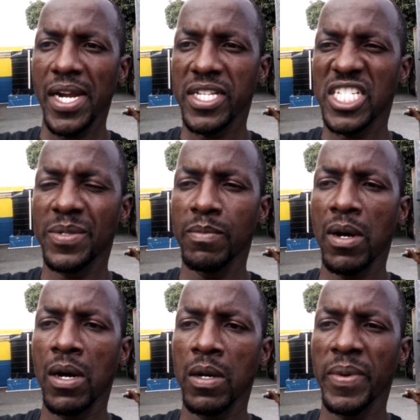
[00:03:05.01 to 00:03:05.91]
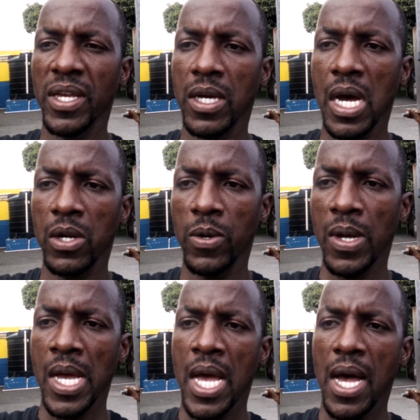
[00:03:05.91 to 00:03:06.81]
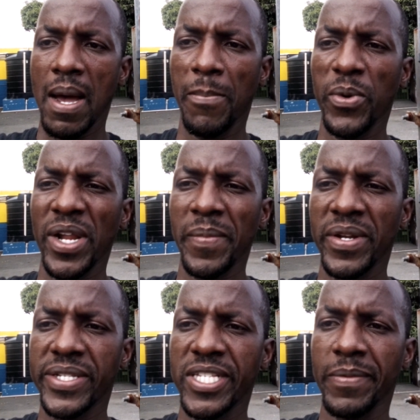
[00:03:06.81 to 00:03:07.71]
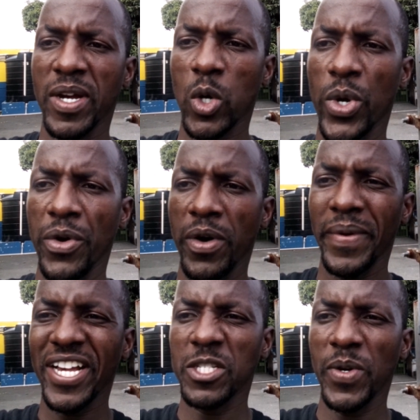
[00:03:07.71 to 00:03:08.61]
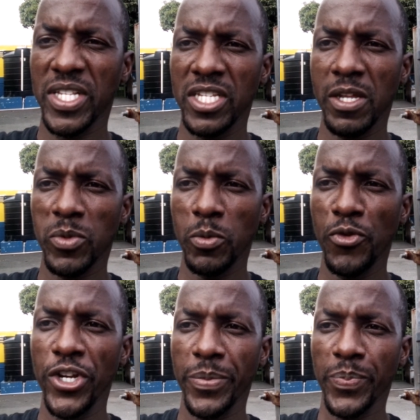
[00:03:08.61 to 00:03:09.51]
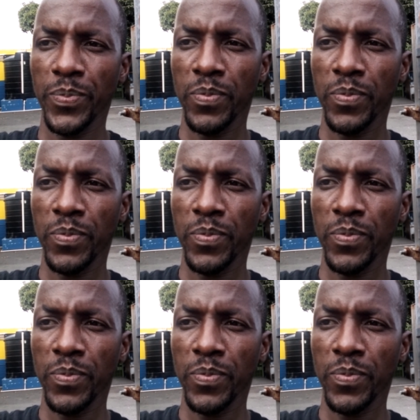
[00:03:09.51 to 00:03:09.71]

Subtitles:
and a small mangano and put them in the same aquarium expecting them to breed.